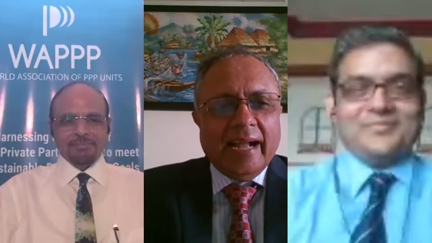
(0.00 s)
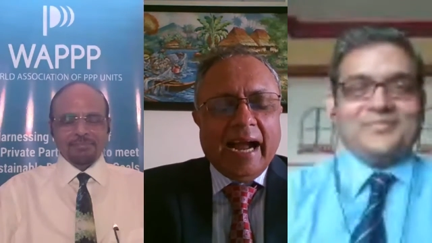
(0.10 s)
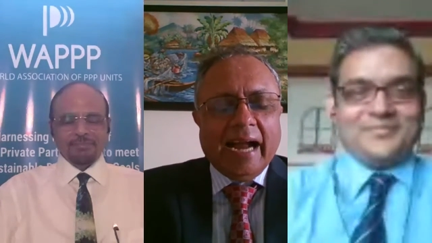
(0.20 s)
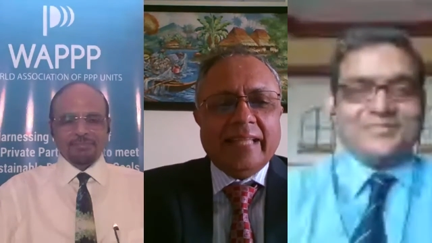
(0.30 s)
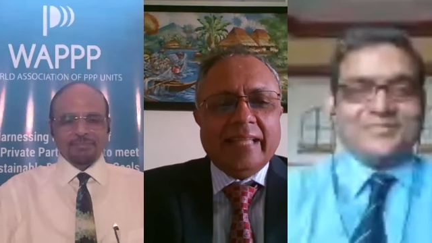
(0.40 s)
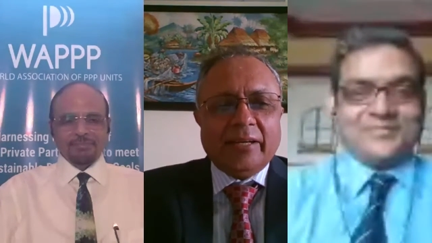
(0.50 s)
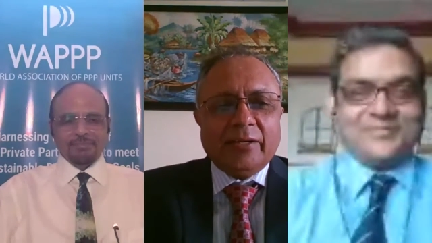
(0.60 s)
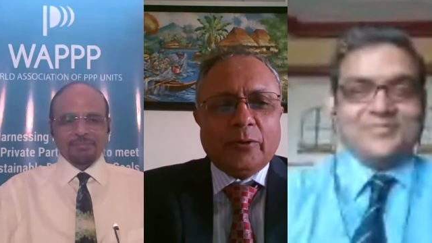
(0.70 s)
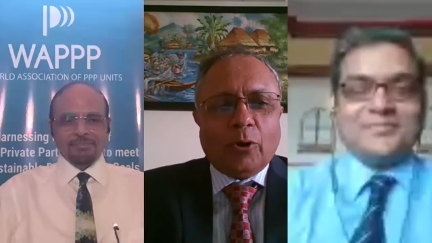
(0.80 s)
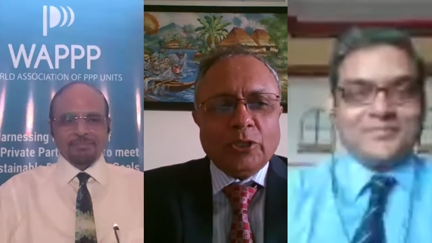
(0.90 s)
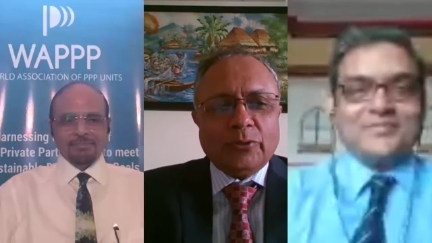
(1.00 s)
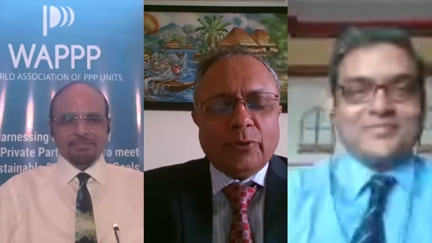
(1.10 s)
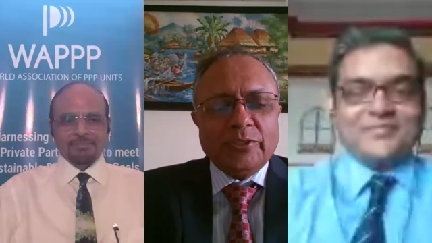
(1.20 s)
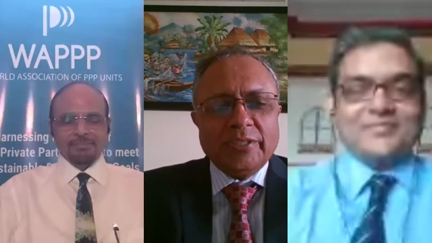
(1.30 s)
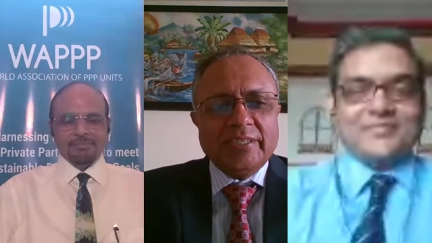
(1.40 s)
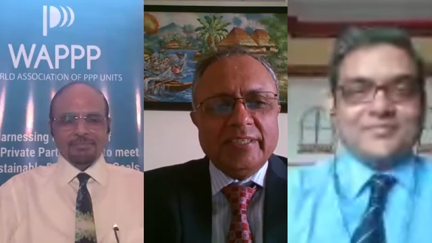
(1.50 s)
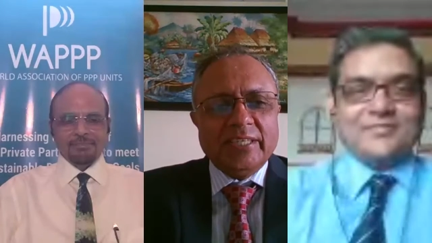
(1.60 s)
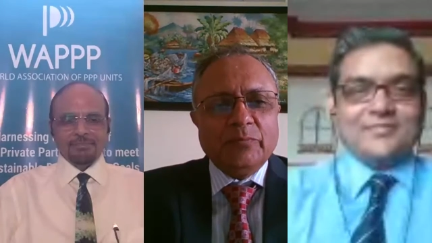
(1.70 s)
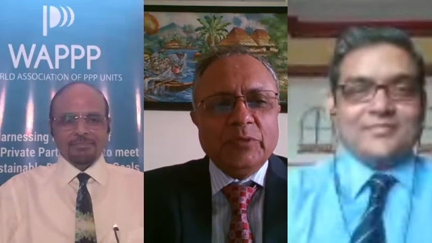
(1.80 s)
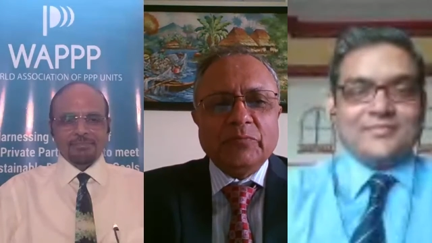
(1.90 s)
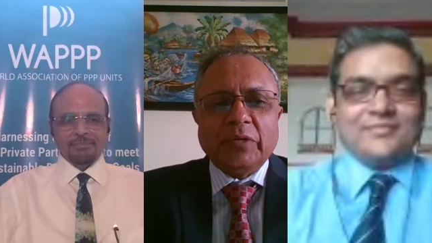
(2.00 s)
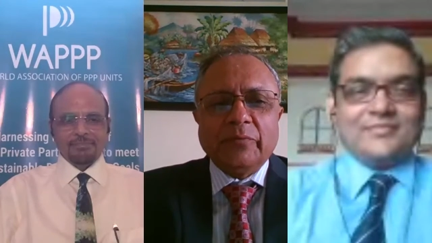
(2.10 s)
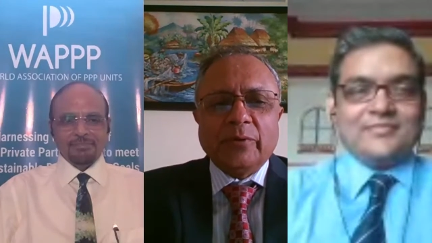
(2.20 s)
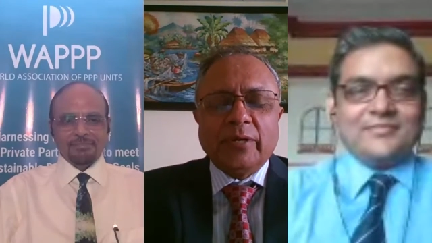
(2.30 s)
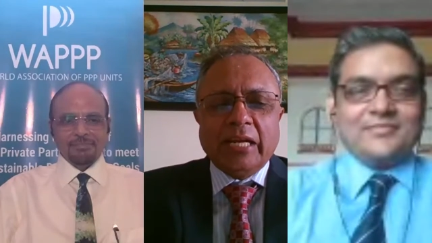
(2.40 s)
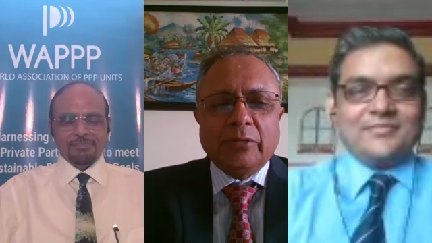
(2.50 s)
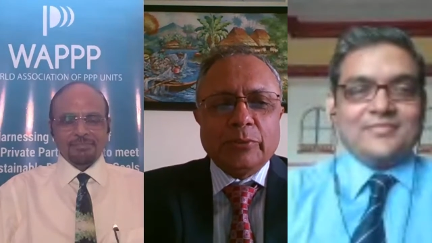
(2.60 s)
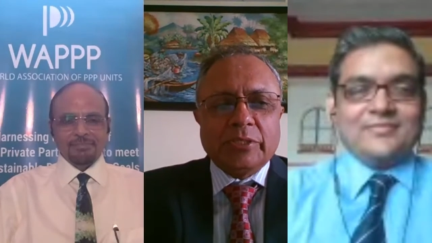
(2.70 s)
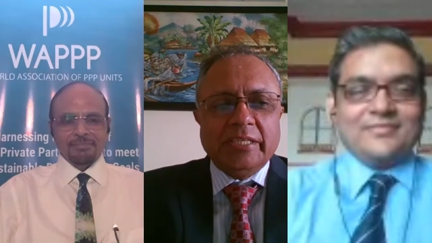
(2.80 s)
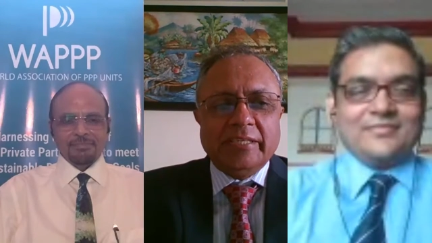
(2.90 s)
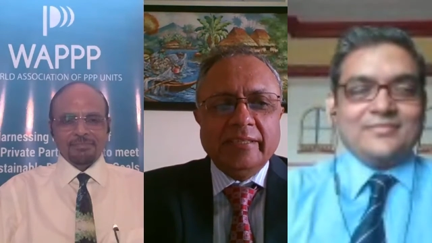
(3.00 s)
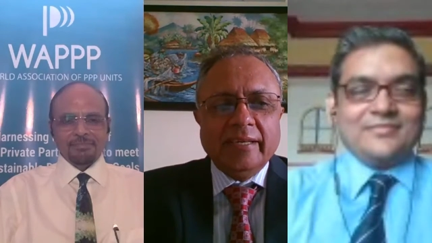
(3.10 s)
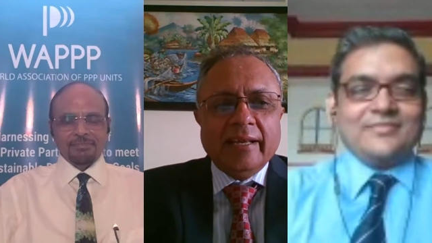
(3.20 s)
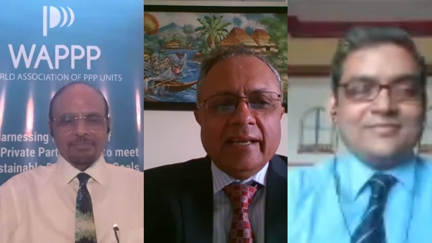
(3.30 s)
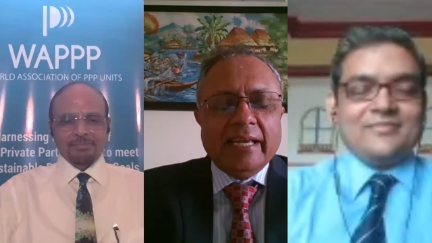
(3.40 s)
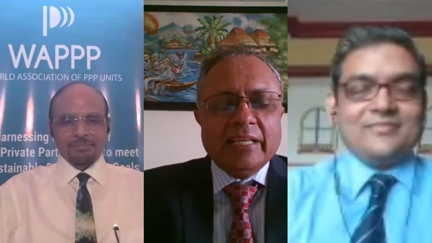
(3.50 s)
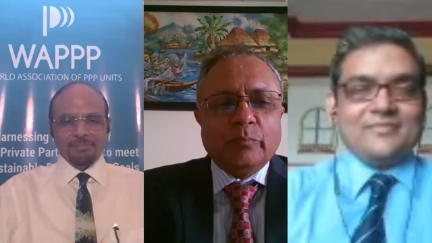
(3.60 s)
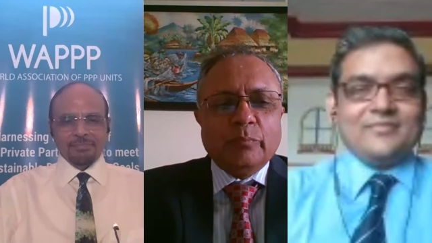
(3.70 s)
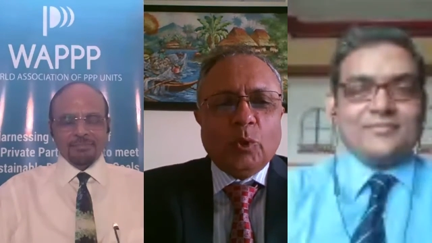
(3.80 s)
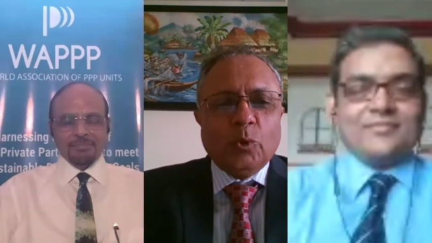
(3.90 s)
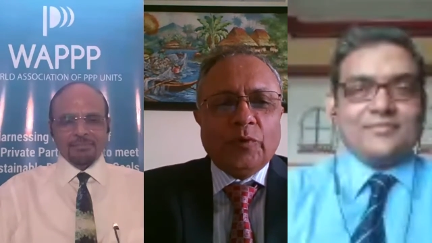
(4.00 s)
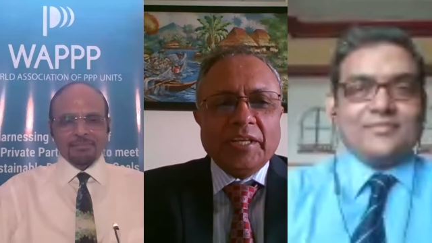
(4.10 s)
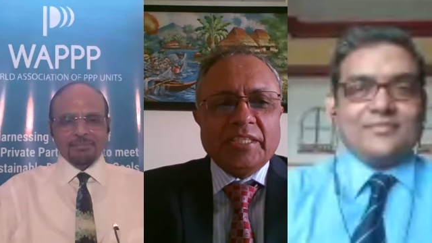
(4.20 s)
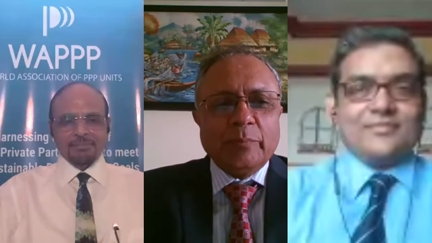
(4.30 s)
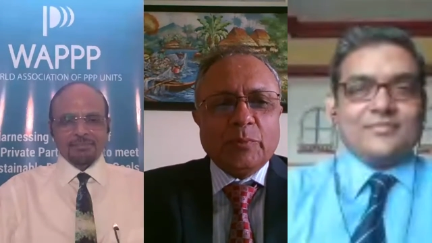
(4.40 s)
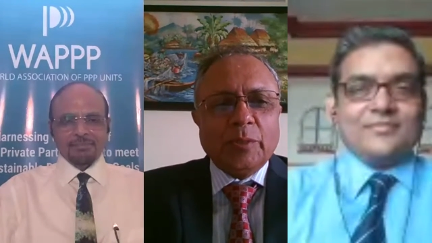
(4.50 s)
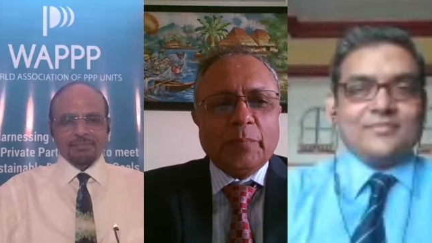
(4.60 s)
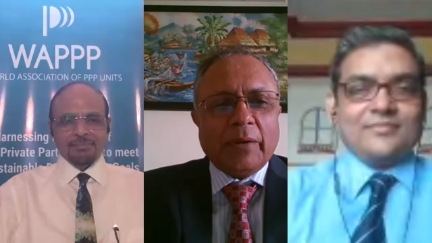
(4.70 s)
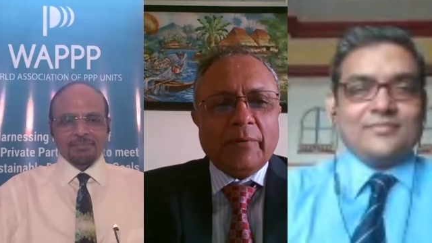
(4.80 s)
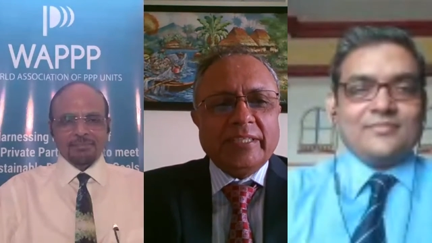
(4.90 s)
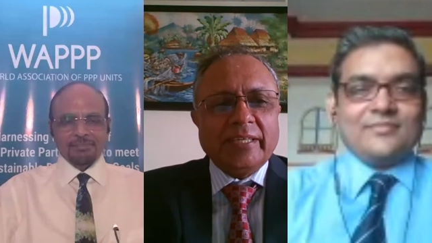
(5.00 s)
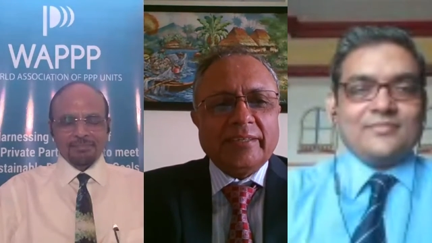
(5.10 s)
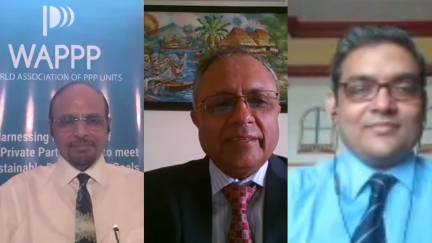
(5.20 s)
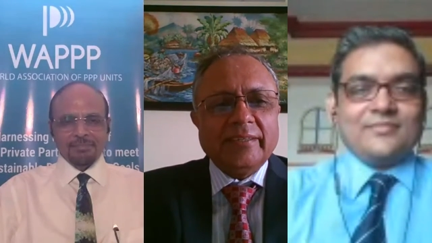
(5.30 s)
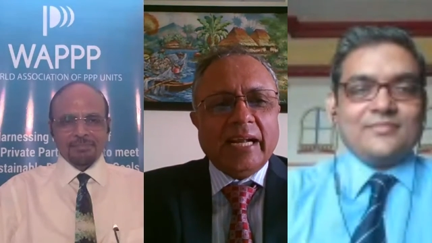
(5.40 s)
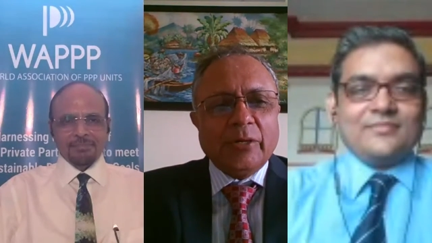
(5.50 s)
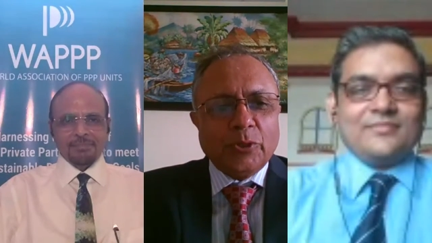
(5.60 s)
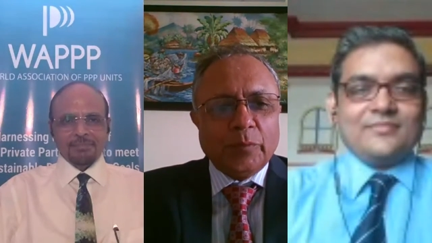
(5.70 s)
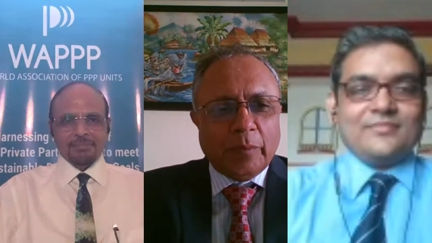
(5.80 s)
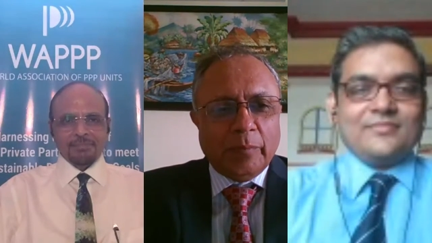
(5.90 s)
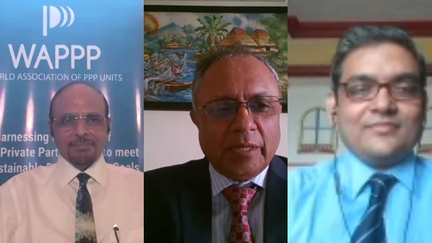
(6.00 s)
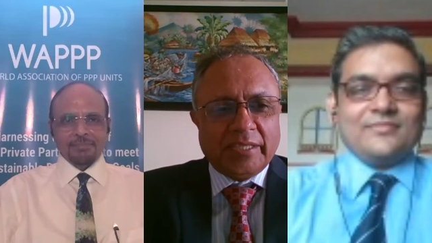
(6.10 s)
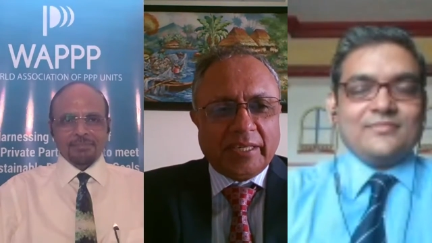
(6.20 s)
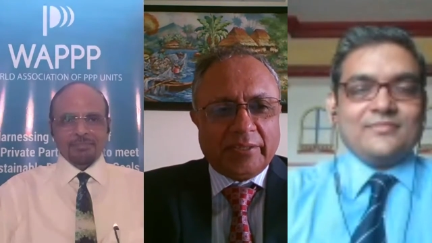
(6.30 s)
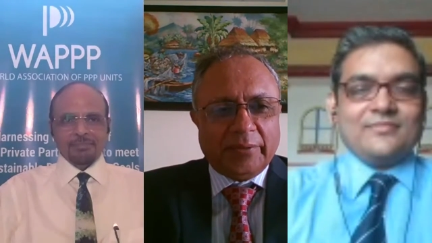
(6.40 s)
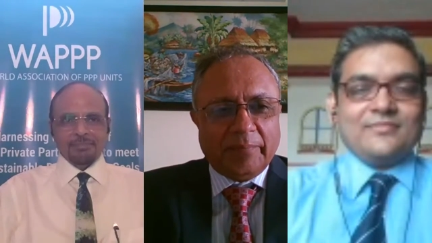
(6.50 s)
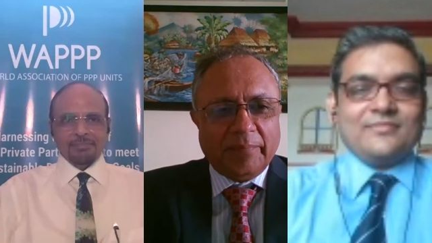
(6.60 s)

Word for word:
Speaker 1: And that cost consciousness, which one would like to see, is more worrisome to the private sector than to the public sector.